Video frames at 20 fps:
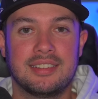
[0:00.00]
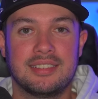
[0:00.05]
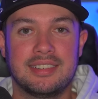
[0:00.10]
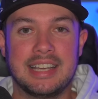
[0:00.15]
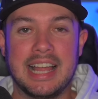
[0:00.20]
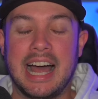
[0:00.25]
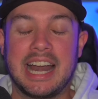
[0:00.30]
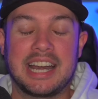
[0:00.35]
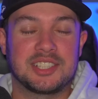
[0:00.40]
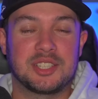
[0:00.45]

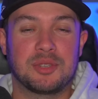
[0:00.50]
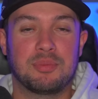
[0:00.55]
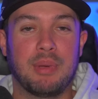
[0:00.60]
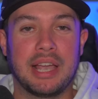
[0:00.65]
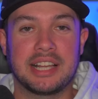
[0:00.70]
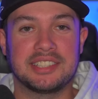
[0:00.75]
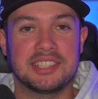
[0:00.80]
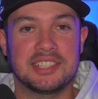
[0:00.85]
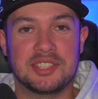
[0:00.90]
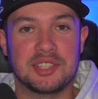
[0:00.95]
not
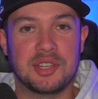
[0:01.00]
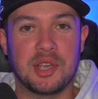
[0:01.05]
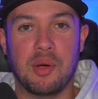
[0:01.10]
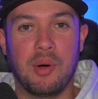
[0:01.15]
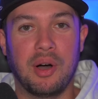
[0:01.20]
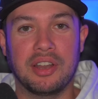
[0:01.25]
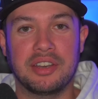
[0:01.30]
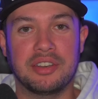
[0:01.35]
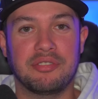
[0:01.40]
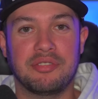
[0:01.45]
expecting to
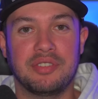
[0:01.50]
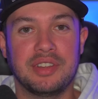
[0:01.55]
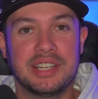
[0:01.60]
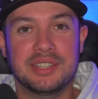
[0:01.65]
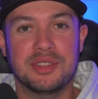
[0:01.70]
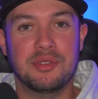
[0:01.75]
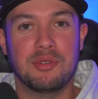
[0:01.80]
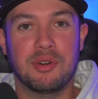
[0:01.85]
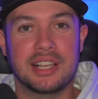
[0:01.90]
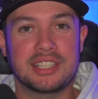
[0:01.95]
go
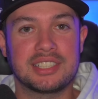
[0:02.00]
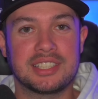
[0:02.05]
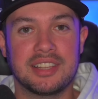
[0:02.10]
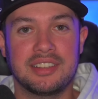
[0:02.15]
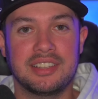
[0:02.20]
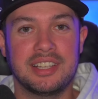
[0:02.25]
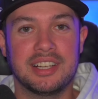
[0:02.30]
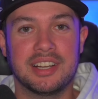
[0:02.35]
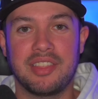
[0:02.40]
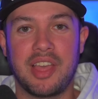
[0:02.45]
undefeated the rest of
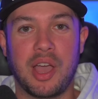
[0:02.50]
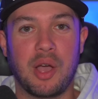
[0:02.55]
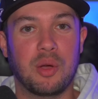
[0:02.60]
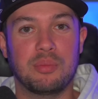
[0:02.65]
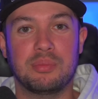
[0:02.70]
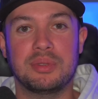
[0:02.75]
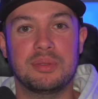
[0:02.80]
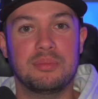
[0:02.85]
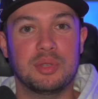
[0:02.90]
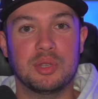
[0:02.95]
the year. That
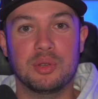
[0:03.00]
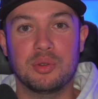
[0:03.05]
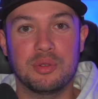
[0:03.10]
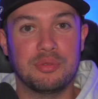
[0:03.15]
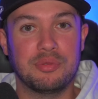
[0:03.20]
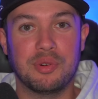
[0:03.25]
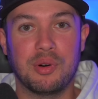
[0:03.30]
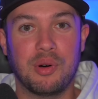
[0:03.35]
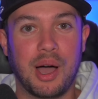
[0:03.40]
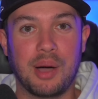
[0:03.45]
would be
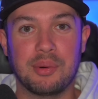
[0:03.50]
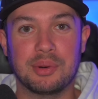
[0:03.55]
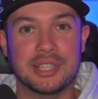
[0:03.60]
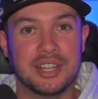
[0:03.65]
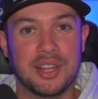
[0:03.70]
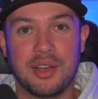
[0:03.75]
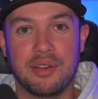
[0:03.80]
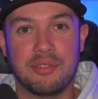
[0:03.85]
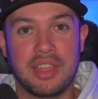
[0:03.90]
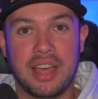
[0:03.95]
beautiful. I would
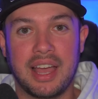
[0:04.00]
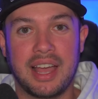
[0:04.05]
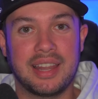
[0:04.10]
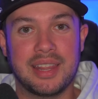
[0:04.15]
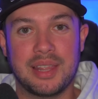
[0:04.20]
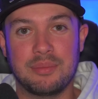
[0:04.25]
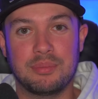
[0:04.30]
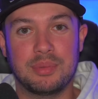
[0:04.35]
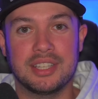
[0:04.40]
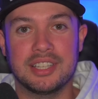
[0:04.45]
love that.
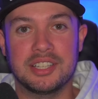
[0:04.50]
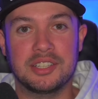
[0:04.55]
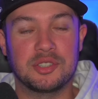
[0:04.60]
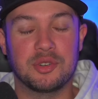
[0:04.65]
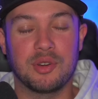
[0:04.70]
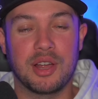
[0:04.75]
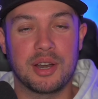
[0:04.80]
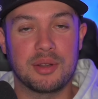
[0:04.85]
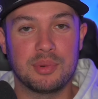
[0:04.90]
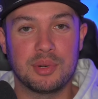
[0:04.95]
That'd be
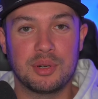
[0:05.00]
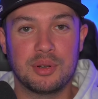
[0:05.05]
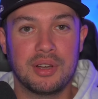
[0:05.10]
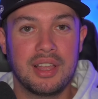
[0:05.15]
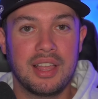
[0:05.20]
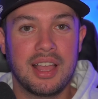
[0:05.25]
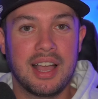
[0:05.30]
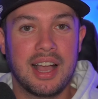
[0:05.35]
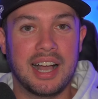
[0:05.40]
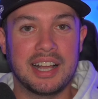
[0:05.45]
incredible.
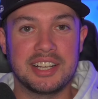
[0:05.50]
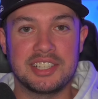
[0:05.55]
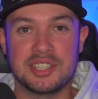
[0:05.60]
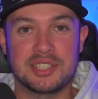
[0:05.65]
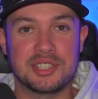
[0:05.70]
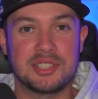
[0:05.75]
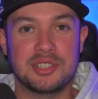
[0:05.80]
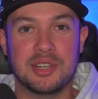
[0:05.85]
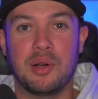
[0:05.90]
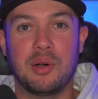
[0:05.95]
I
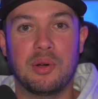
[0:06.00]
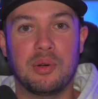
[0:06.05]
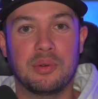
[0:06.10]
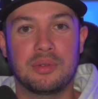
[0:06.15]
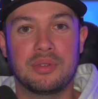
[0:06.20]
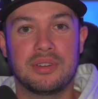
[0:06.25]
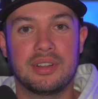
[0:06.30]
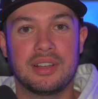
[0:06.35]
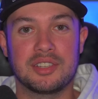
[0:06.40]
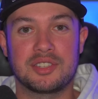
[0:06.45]
just don't
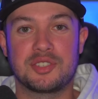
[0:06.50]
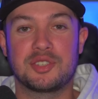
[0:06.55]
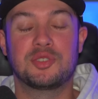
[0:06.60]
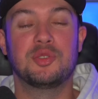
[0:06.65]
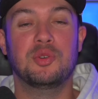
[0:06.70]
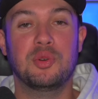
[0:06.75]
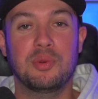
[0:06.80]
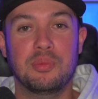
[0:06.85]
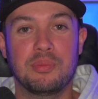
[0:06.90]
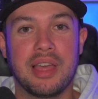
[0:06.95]

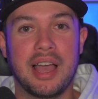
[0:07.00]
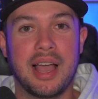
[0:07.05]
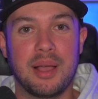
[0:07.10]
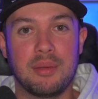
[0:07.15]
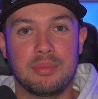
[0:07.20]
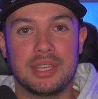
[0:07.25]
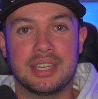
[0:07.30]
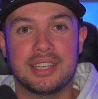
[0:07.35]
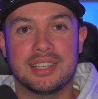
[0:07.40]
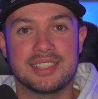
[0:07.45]
assume
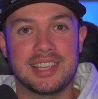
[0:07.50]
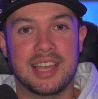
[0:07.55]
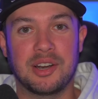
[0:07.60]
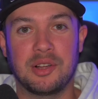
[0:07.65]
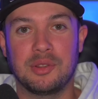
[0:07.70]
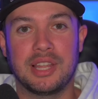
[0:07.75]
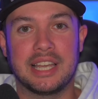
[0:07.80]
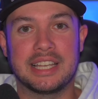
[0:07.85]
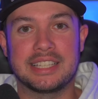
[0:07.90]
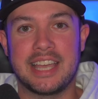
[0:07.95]
that, because I
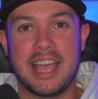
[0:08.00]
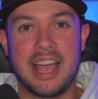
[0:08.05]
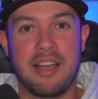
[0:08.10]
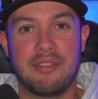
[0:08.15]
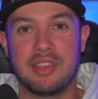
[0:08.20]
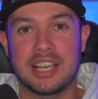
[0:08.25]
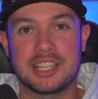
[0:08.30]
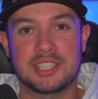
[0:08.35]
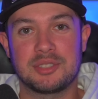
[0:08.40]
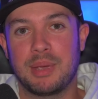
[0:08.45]
don't like to
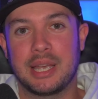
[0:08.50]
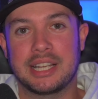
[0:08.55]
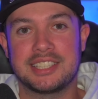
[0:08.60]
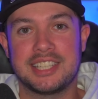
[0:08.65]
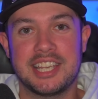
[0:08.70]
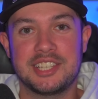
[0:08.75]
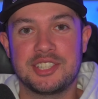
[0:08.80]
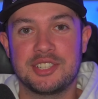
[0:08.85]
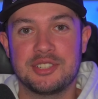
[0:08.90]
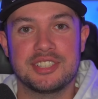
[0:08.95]
have
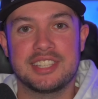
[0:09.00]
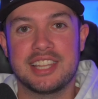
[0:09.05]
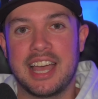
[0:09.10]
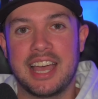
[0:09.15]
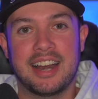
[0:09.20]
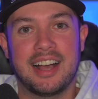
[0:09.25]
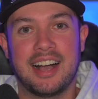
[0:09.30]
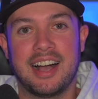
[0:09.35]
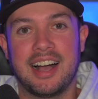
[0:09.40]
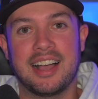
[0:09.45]
expectations
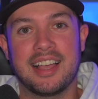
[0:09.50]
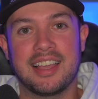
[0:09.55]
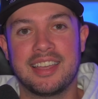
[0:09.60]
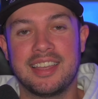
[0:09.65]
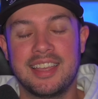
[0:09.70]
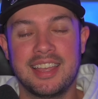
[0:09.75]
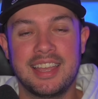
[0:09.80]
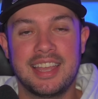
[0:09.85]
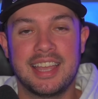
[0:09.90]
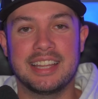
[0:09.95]
that high
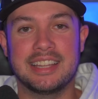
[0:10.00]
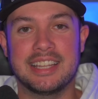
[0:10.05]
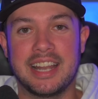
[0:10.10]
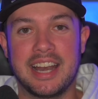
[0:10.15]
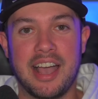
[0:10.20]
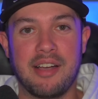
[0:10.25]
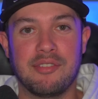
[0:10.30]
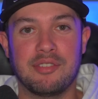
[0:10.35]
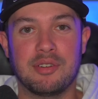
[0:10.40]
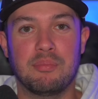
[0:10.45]
and then
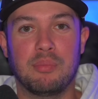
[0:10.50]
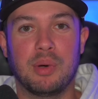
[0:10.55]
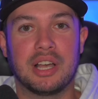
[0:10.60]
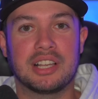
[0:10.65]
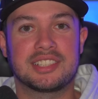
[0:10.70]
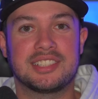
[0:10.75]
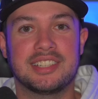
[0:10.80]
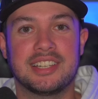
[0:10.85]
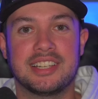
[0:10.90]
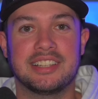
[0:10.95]
have them
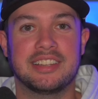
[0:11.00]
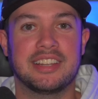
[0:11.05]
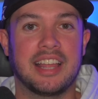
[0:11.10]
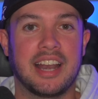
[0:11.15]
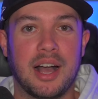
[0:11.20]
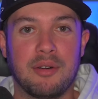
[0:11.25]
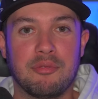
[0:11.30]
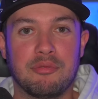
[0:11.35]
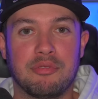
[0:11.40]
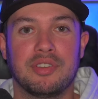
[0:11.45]
busted and then
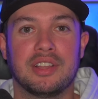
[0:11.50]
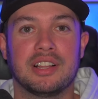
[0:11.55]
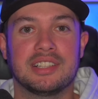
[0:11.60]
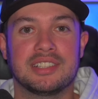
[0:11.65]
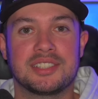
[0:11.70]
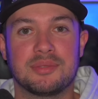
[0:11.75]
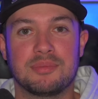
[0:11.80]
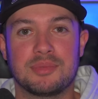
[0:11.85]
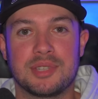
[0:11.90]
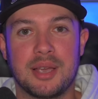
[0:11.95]
I'm feeling
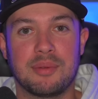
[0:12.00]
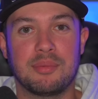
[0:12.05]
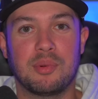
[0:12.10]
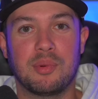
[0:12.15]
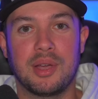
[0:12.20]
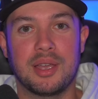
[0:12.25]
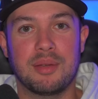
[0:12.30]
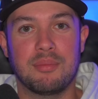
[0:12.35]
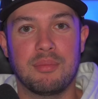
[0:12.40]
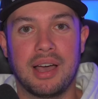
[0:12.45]
some type of
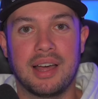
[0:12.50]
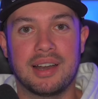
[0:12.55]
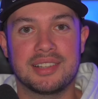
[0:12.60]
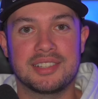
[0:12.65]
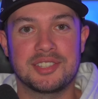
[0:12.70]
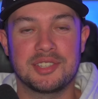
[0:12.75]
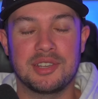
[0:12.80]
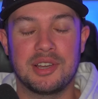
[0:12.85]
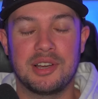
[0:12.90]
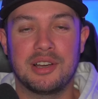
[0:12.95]
way about
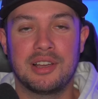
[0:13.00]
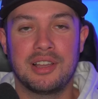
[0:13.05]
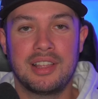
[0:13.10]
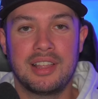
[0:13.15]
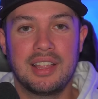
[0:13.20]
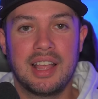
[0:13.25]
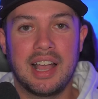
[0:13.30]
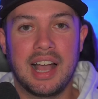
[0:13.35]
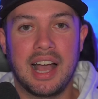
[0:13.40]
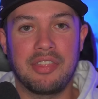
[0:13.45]
it. So
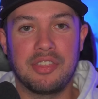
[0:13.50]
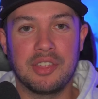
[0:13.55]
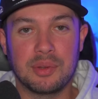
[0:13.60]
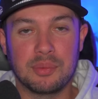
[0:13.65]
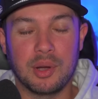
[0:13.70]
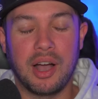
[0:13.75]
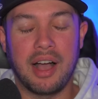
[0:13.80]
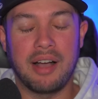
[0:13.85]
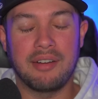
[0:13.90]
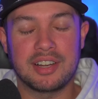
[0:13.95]
I think
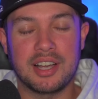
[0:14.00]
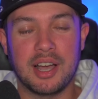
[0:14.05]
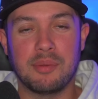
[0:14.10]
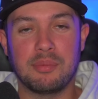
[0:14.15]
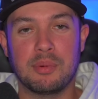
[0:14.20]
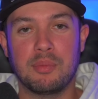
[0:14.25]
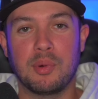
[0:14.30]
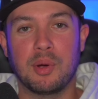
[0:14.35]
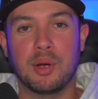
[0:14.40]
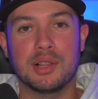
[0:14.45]
we'll have a
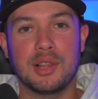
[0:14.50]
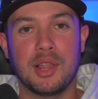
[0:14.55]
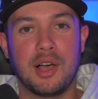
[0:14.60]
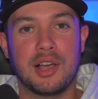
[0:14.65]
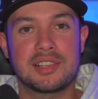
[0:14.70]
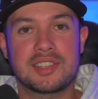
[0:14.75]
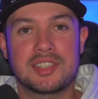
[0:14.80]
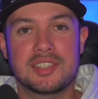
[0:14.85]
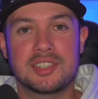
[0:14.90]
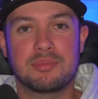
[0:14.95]
couple more
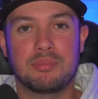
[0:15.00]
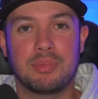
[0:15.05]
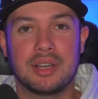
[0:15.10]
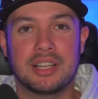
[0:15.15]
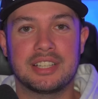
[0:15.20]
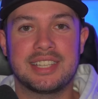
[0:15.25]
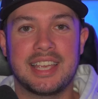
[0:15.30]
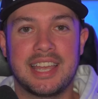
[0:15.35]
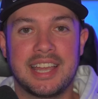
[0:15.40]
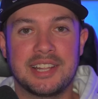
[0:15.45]
losses,
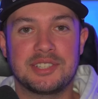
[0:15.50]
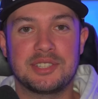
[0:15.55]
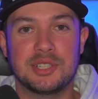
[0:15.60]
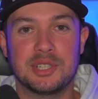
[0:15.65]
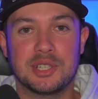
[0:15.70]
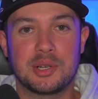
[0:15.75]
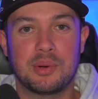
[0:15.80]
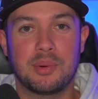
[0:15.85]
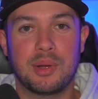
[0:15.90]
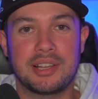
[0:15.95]
but to answer
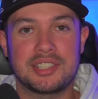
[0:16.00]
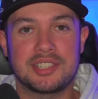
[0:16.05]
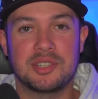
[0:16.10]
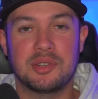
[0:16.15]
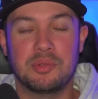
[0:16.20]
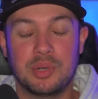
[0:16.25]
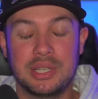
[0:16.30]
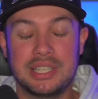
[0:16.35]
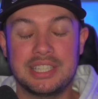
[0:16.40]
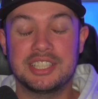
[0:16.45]
your
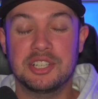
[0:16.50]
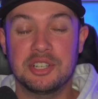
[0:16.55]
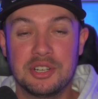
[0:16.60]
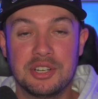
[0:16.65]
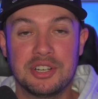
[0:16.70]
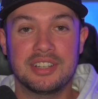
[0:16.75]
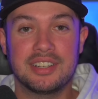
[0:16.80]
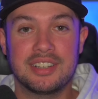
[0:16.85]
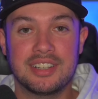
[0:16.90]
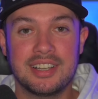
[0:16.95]
question, we
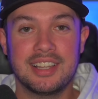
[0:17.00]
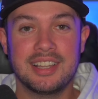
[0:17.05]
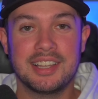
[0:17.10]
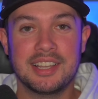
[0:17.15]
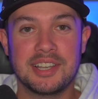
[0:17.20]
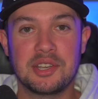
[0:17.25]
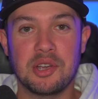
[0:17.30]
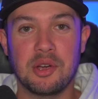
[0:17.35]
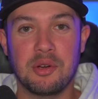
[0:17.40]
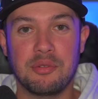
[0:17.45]
could
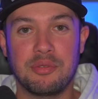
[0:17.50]
go